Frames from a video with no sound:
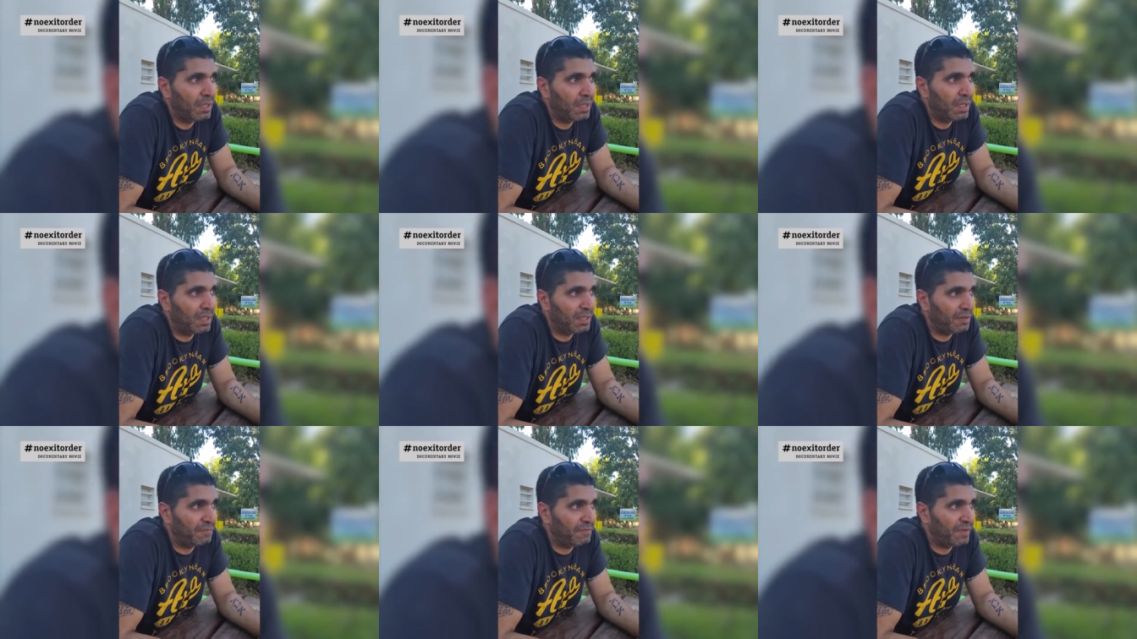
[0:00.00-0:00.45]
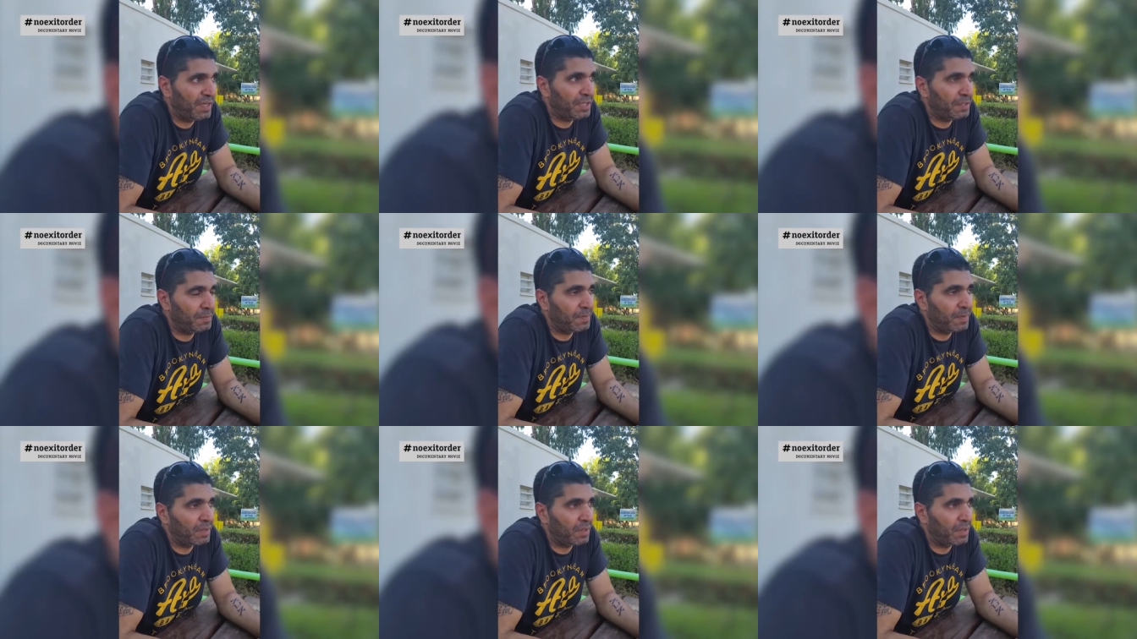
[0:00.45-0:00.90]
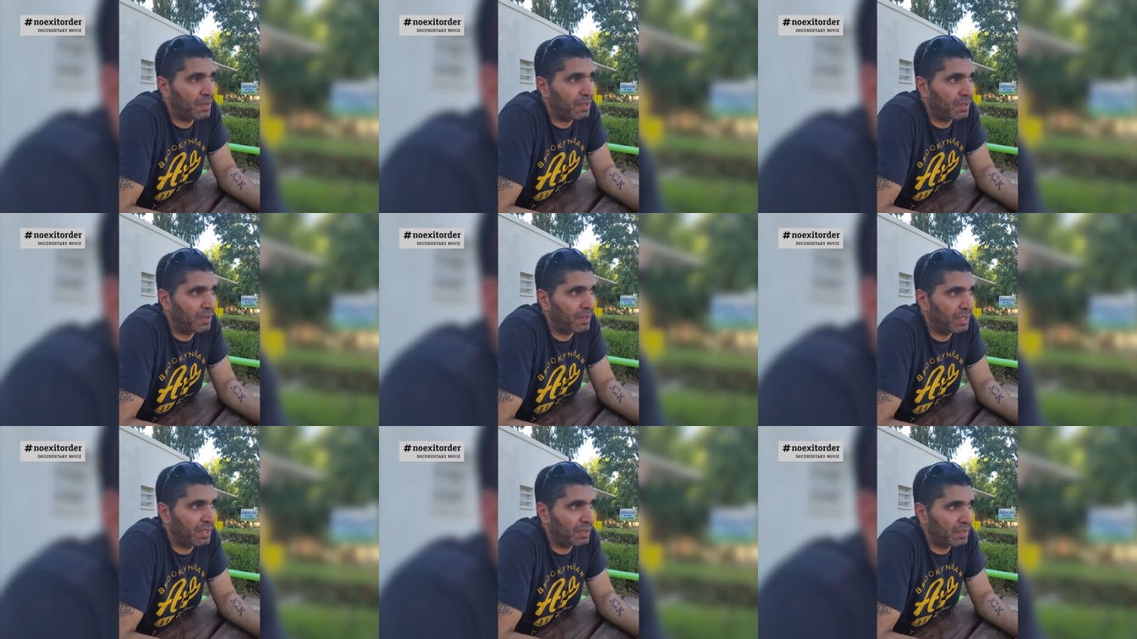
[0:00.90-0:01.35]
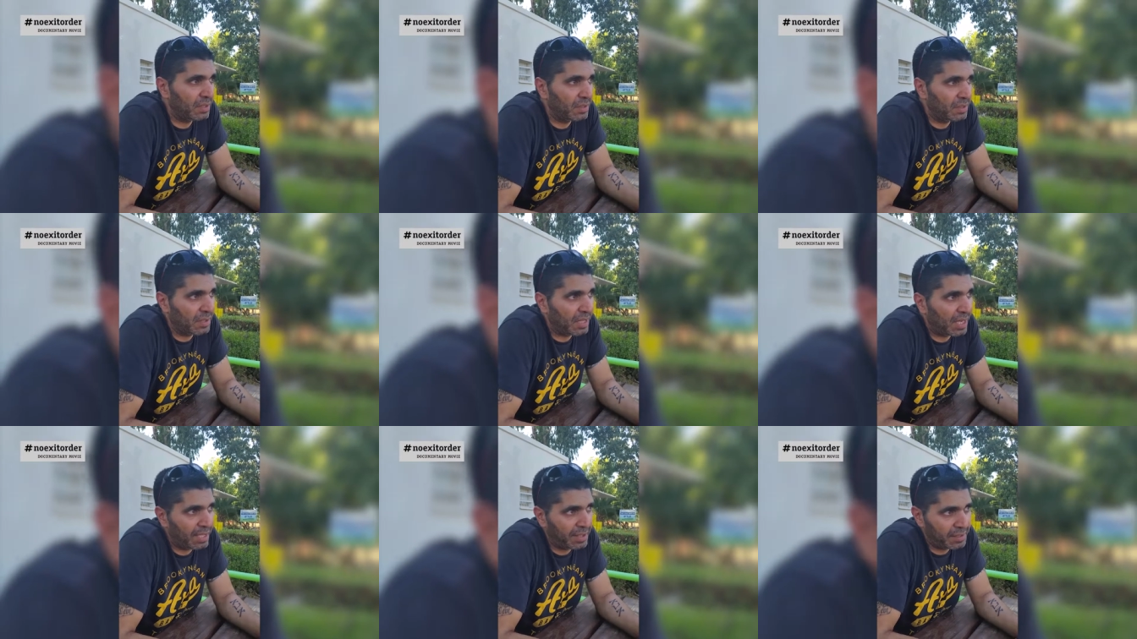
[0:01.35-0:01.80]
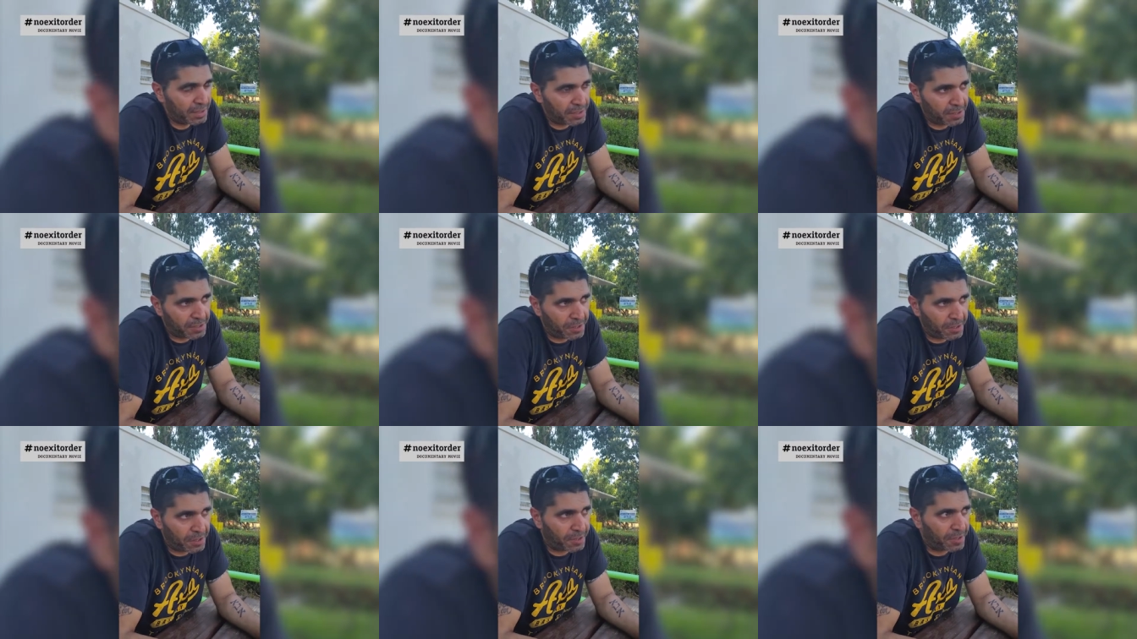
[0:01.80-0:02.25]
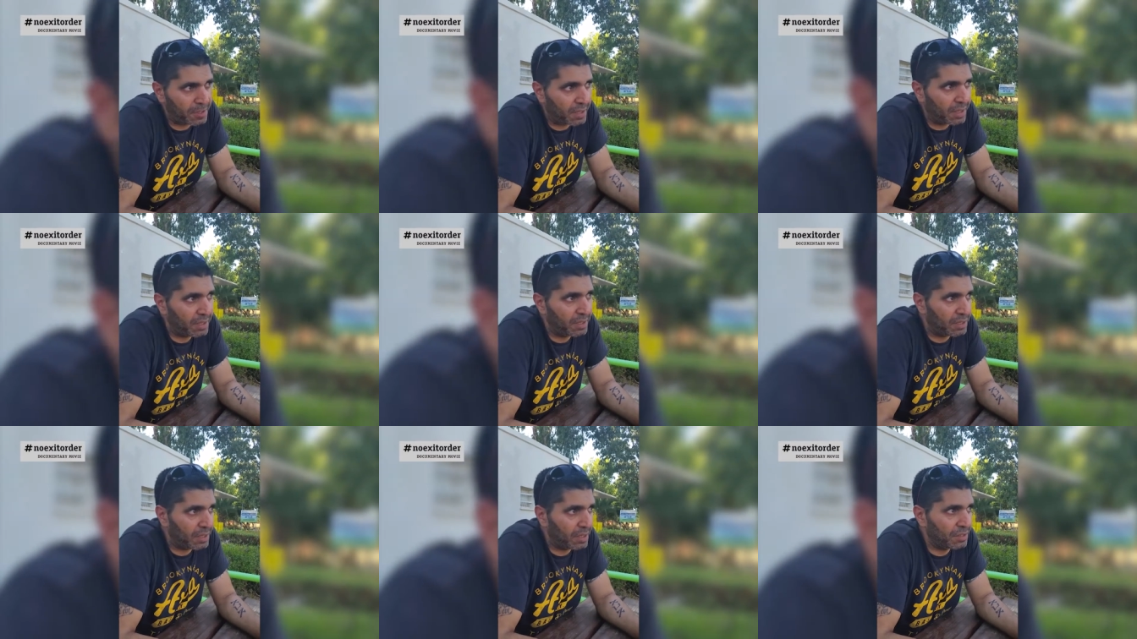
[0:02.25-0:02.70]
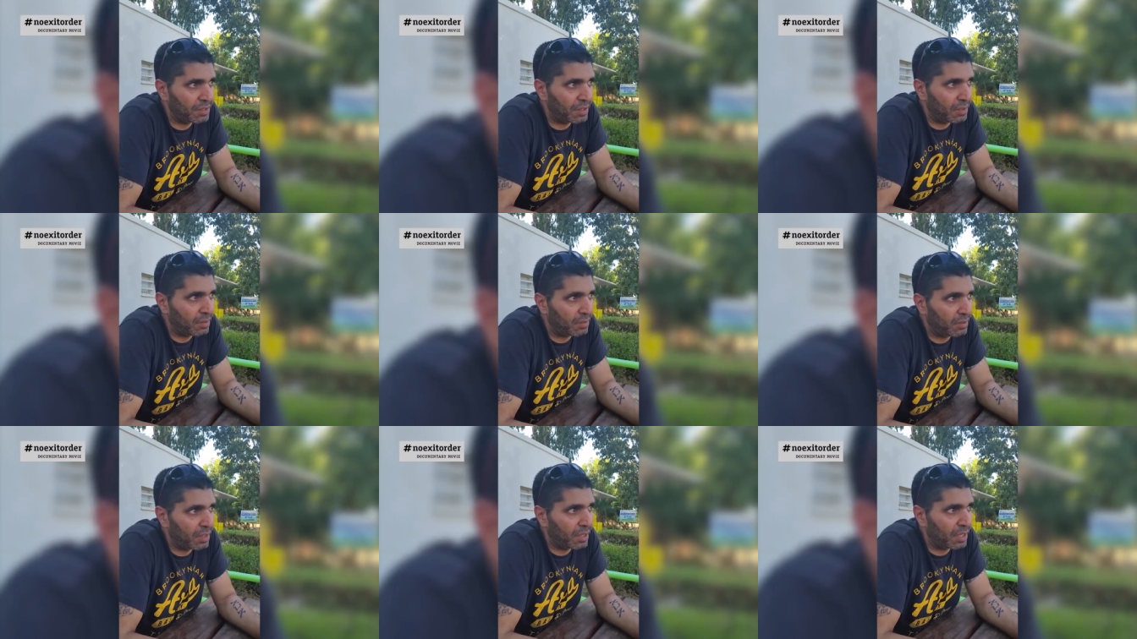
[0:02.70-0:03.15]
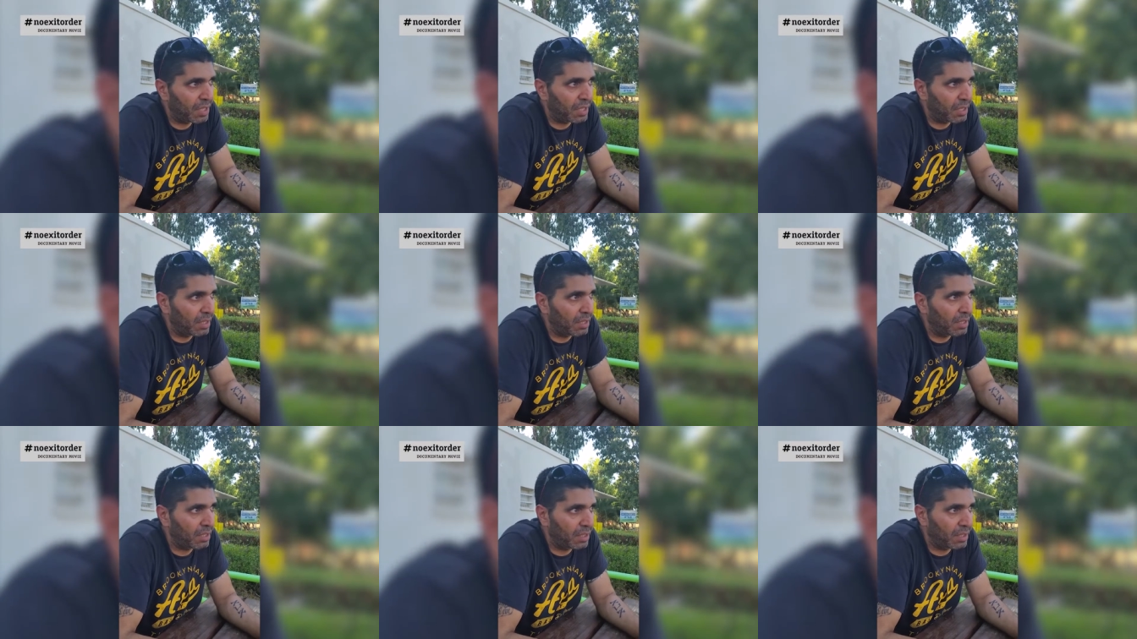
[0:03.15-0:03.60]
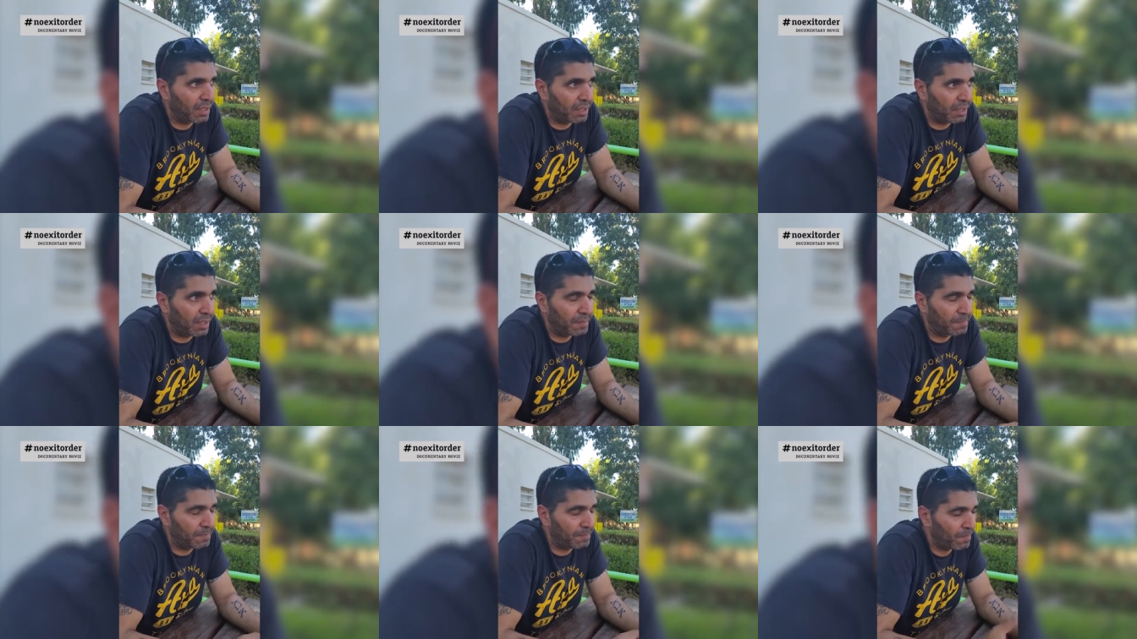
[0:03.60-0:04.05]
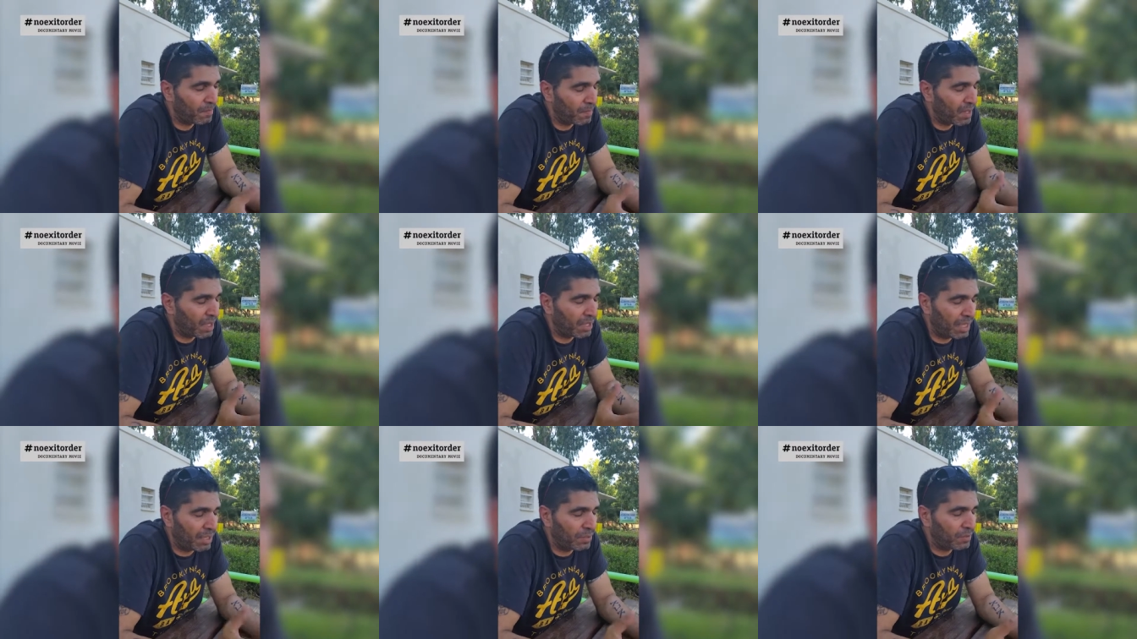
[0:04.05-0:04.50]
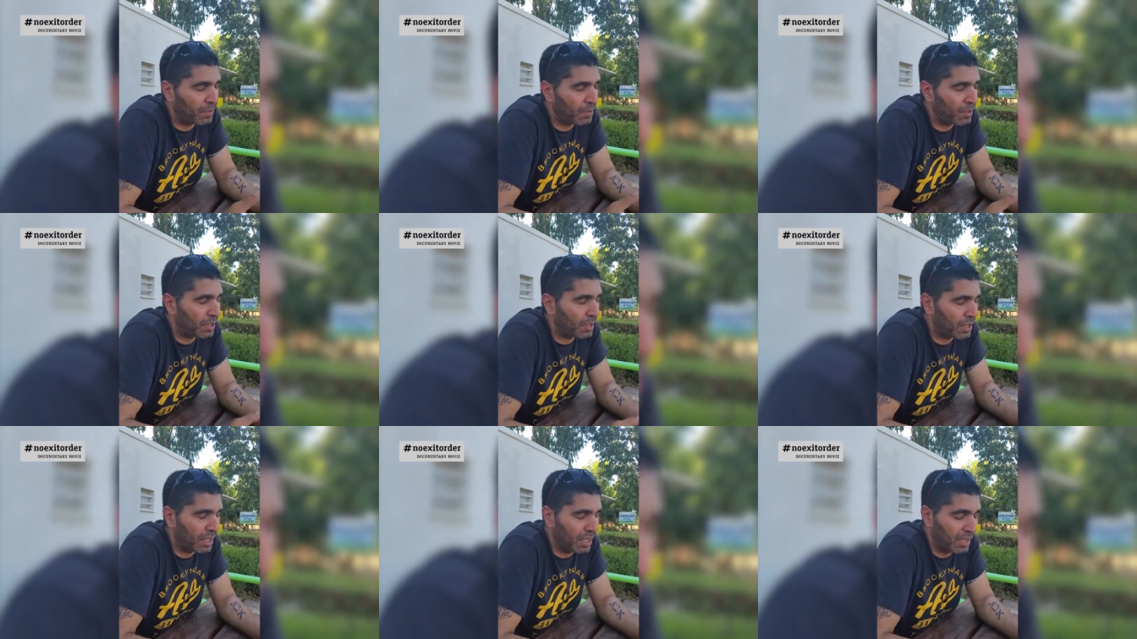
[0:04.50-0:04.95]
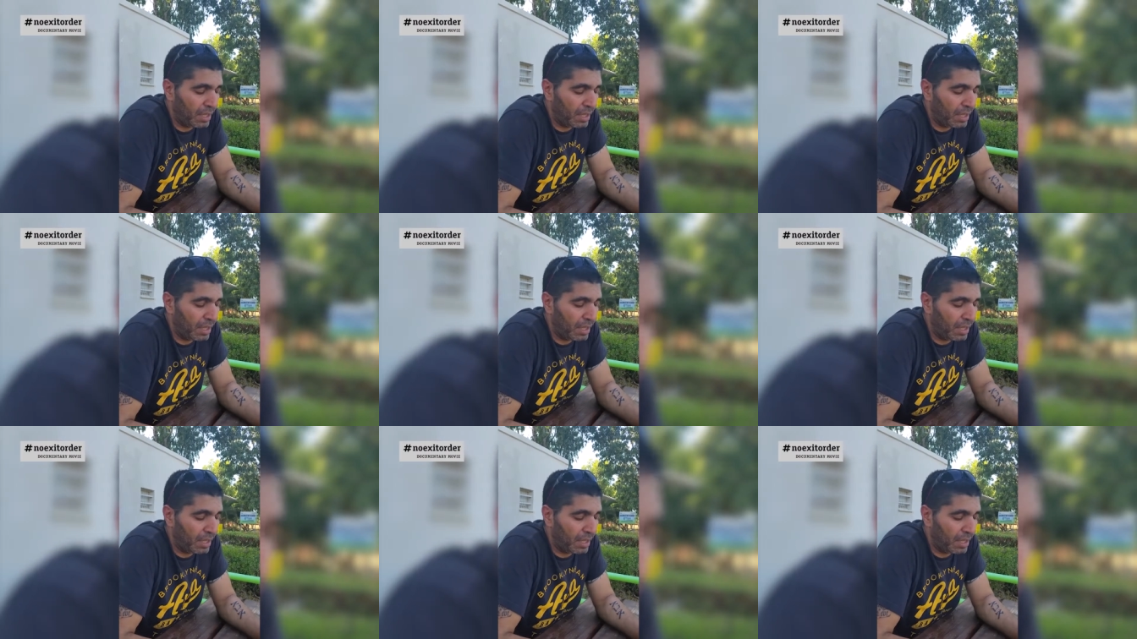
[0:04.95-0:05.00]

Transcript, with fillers: in the Facebook or in other social work network,